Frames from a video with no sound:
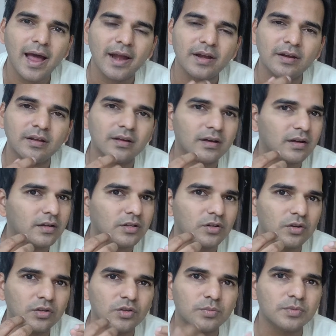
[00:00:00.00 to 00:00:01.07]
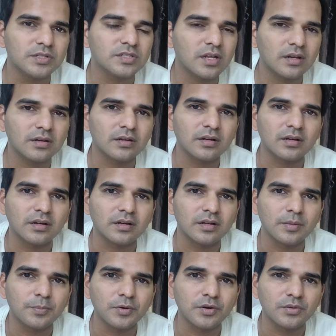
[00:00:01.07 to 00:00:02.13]
and humans are
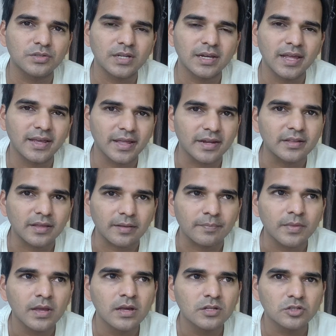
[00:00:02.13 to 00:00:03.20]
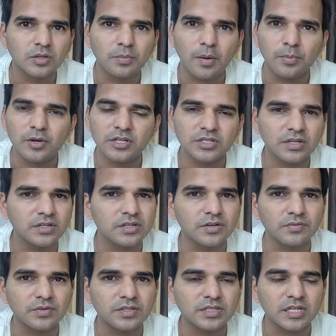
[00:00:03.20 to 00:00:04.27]
reproducing like anything. So the population is
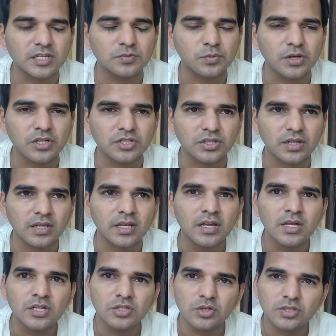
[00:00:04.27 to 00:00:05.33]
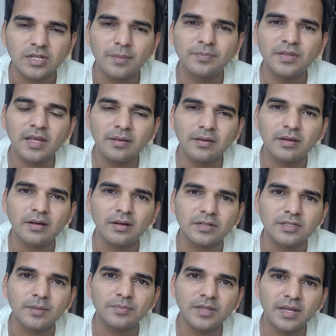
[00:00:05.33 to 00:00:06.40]
increasing exponentially. So
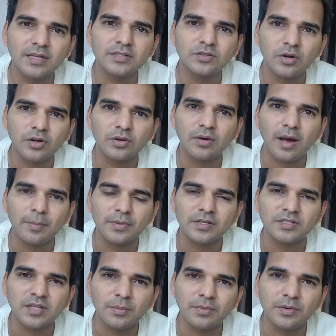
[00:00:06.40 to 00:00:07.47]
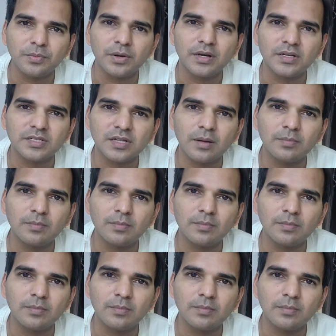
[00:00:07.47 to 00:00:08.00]
something is going to happen, some event,